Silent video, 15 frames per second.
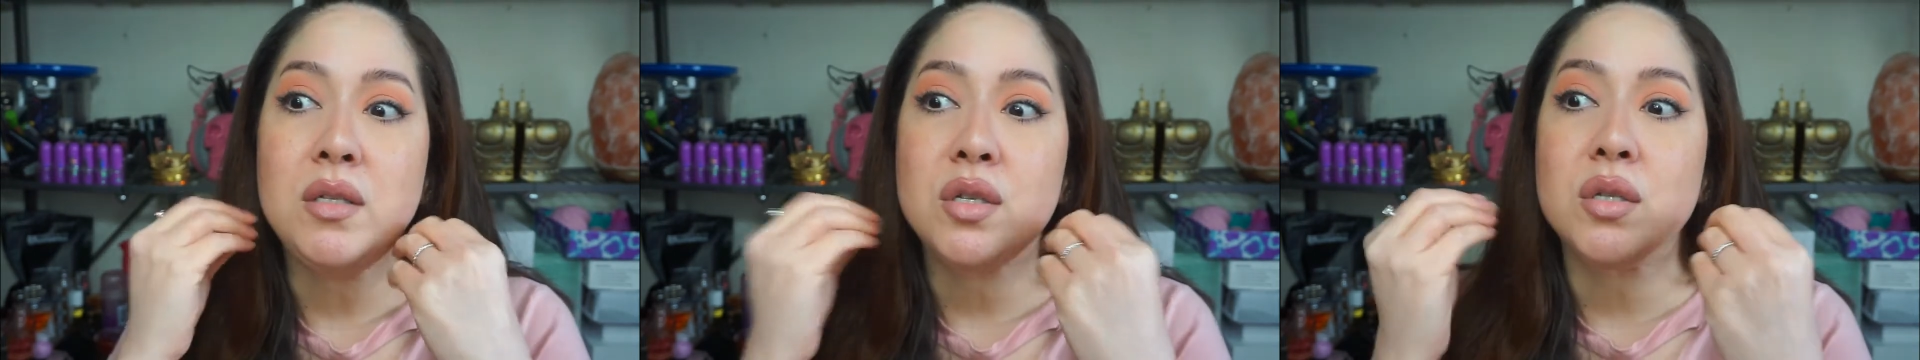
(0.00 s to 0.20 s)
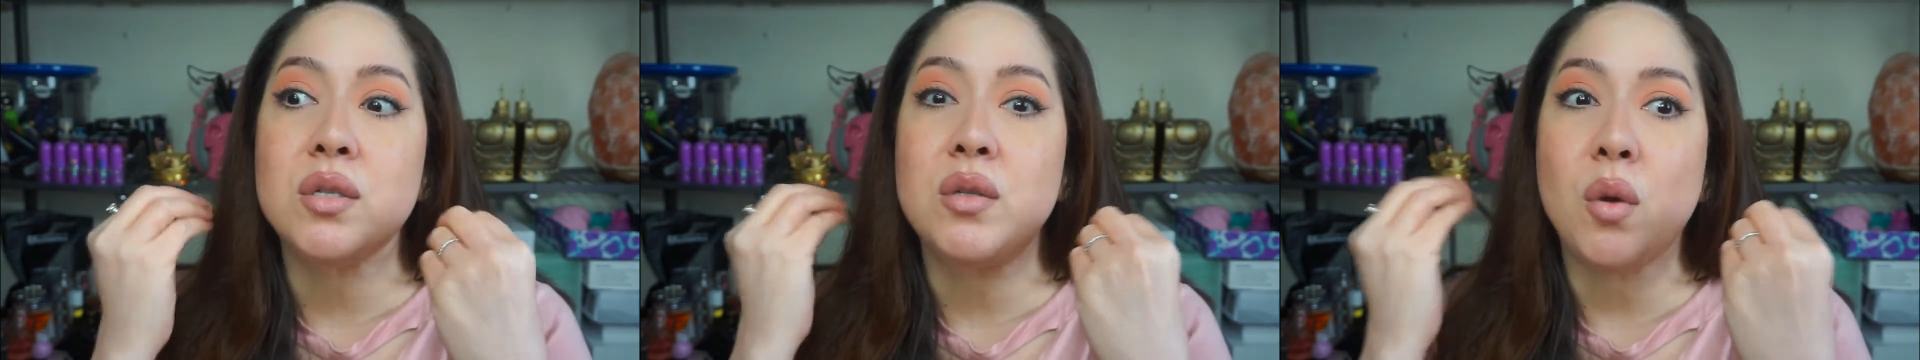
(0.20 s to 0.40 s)

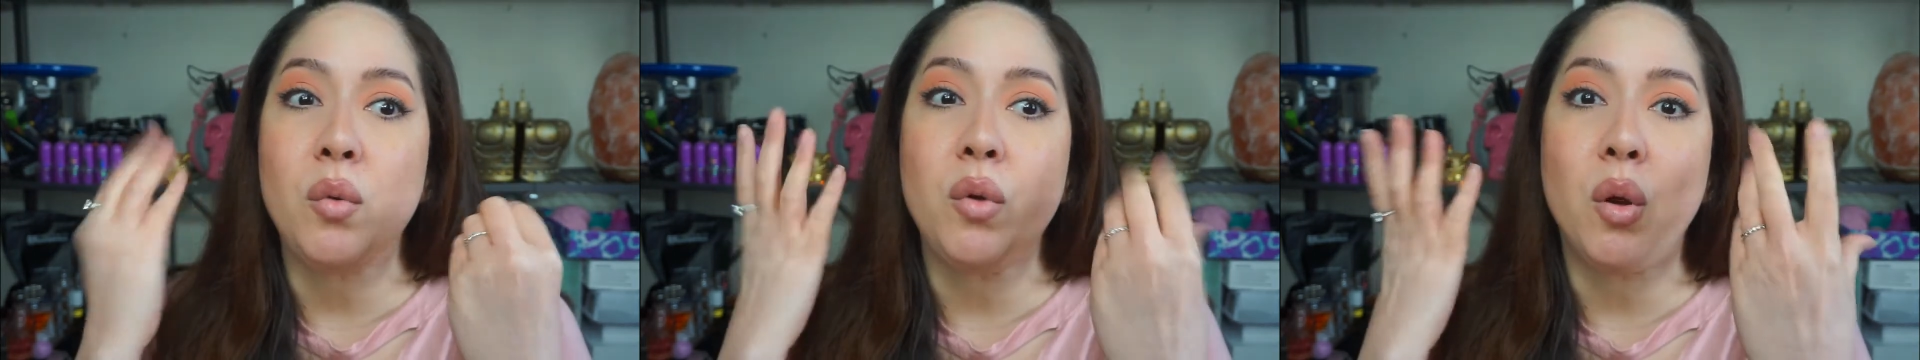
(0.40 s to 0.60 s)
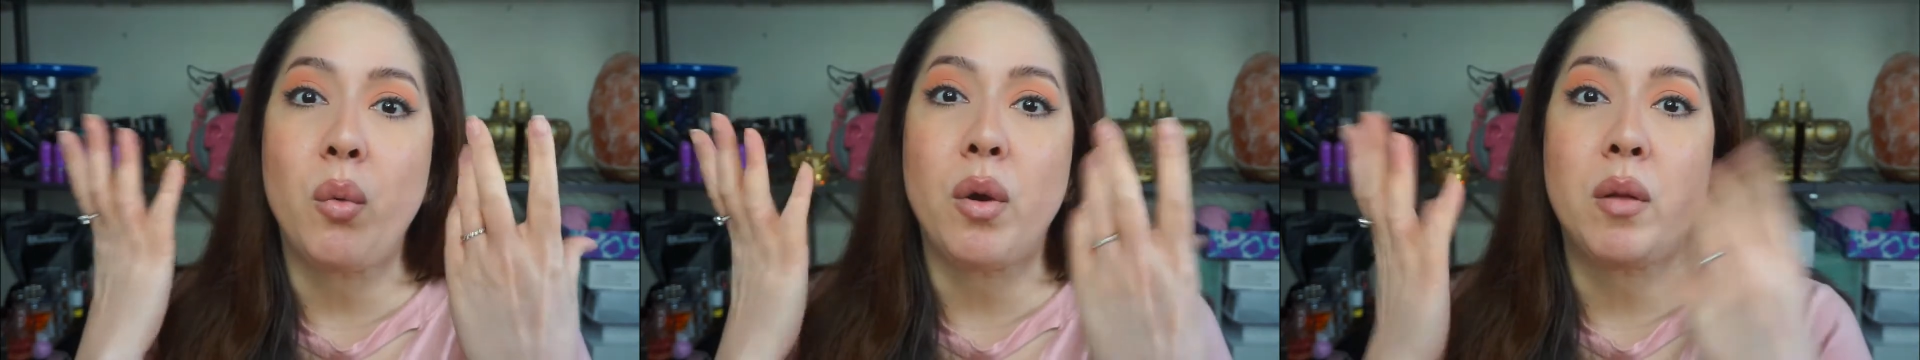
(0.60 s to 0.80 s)
just don't
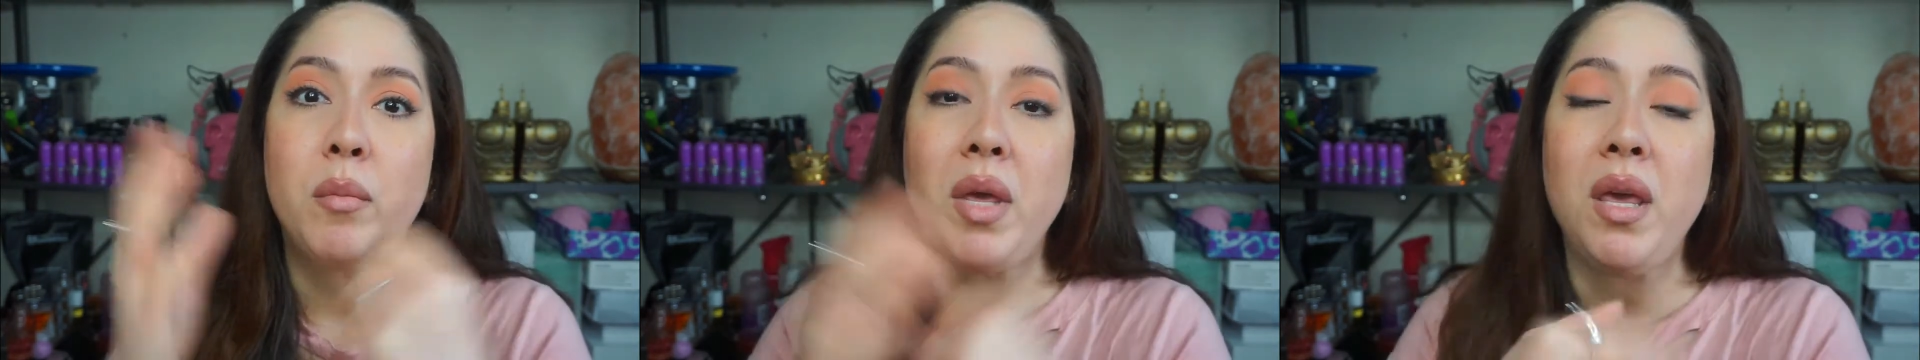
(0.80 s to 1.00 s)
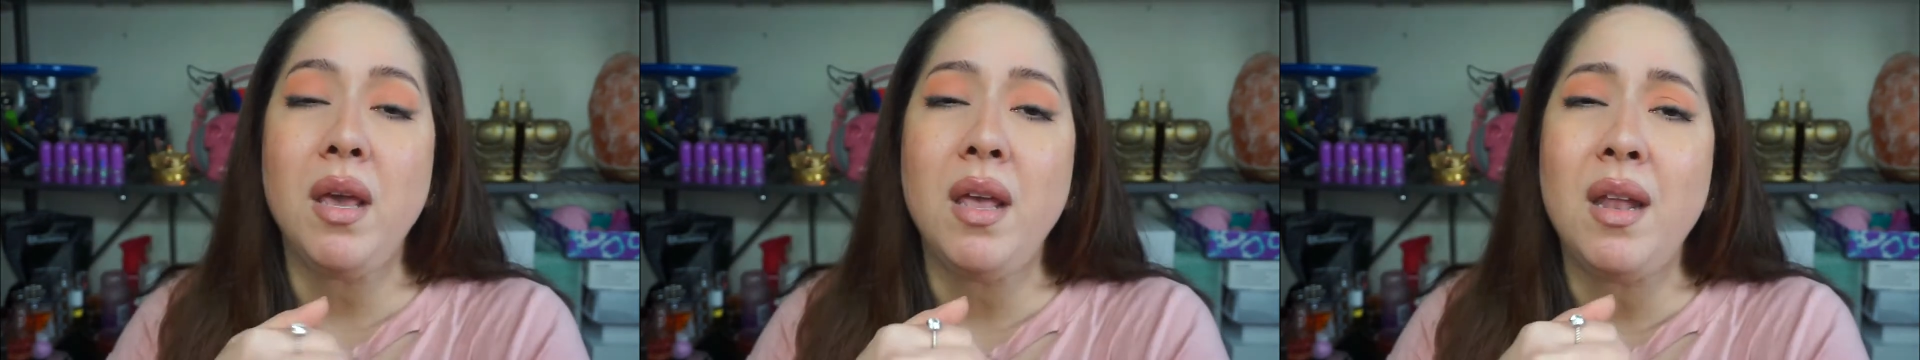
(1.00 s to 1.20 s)
know where to
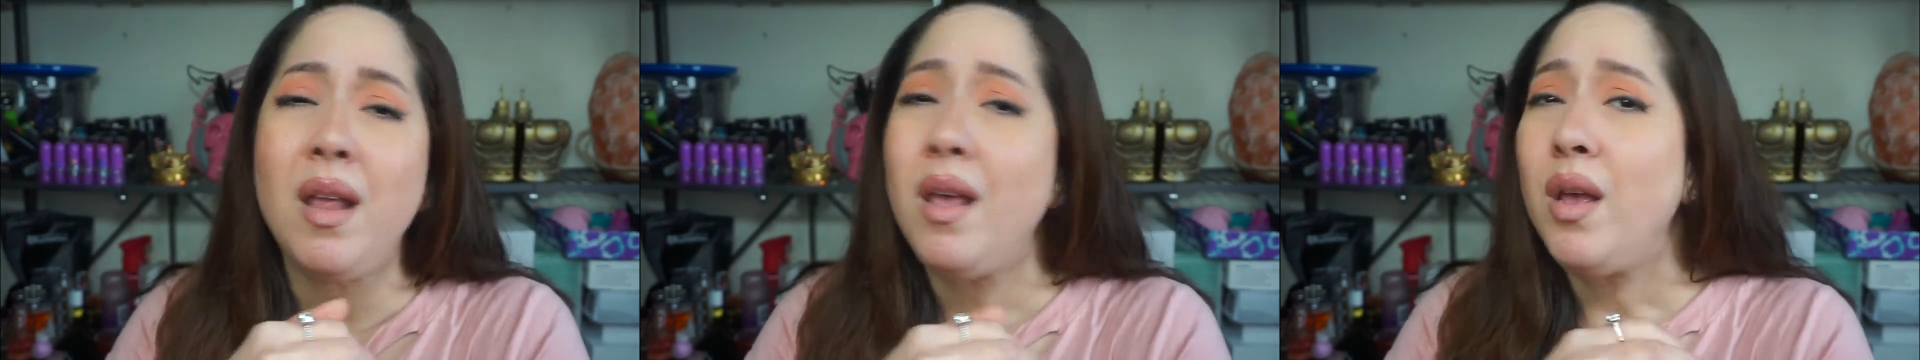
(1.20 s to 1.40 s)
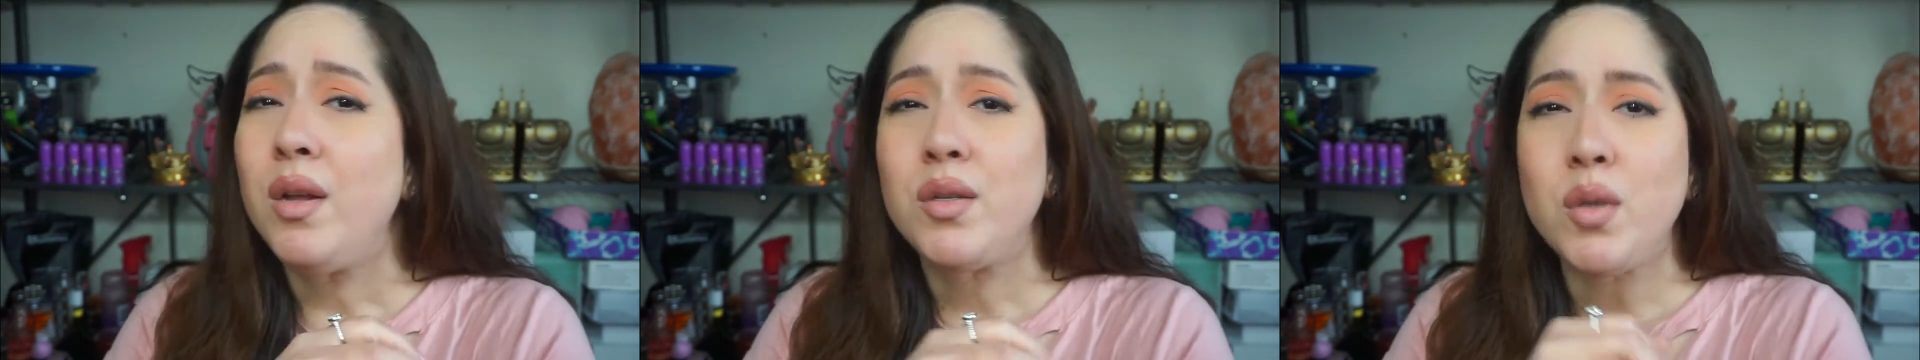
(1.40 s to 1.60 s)
begin,
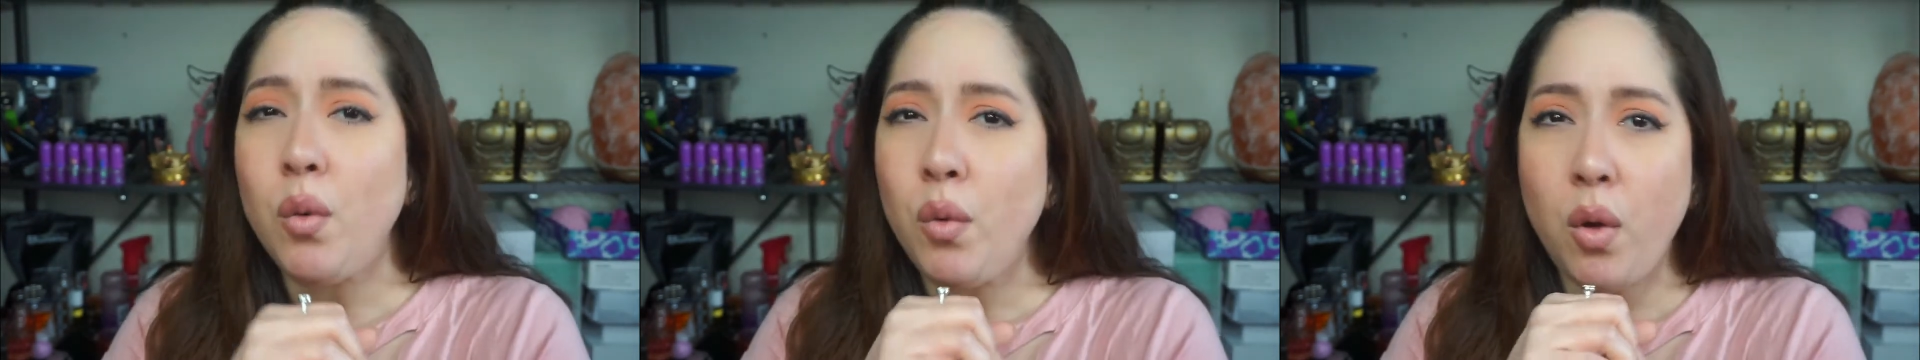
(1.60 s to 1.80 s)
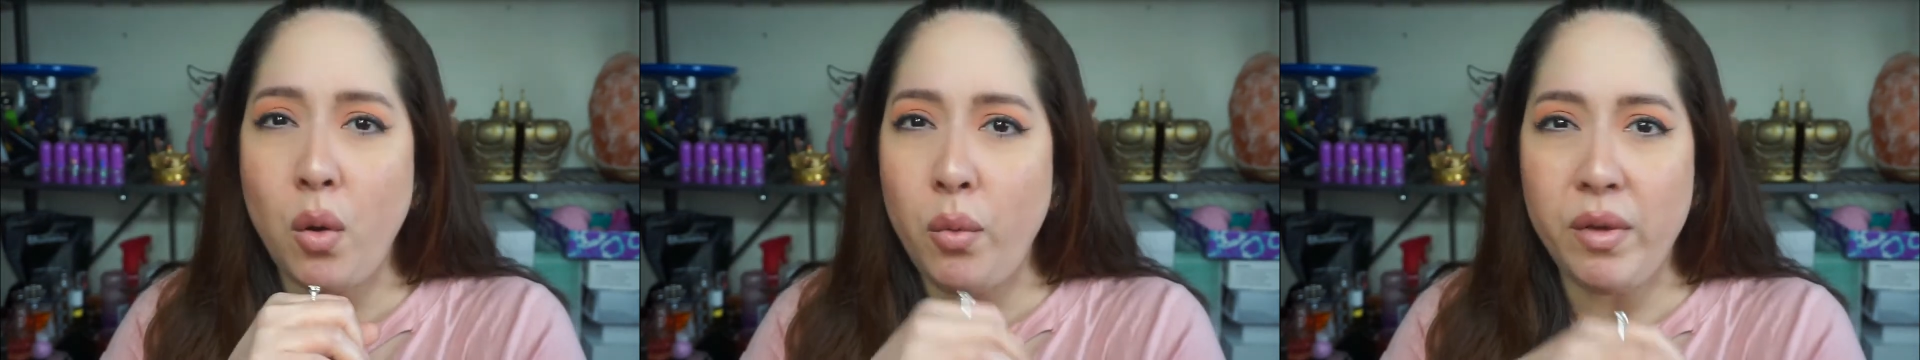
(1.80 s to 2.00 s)
don't
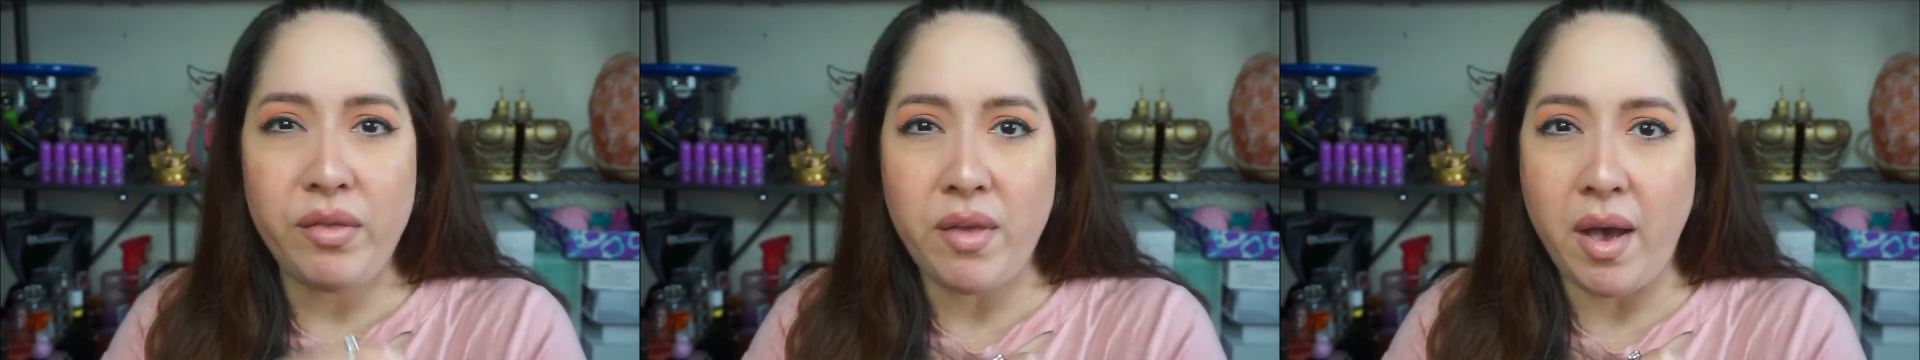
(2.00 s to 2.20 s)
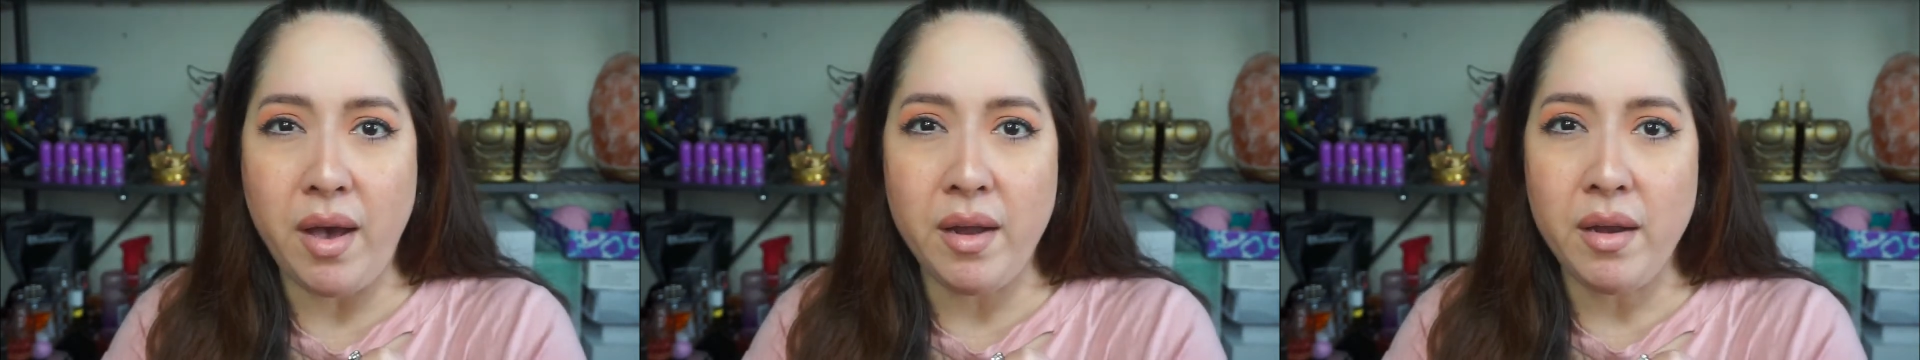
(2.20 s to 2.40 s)
go with
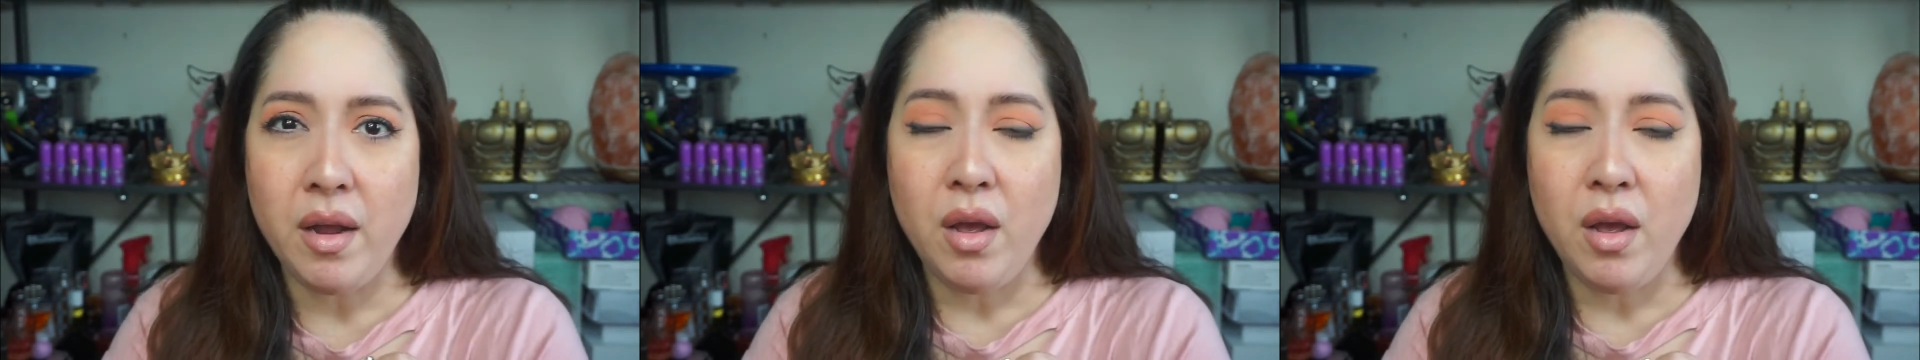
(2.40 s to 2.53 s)
that.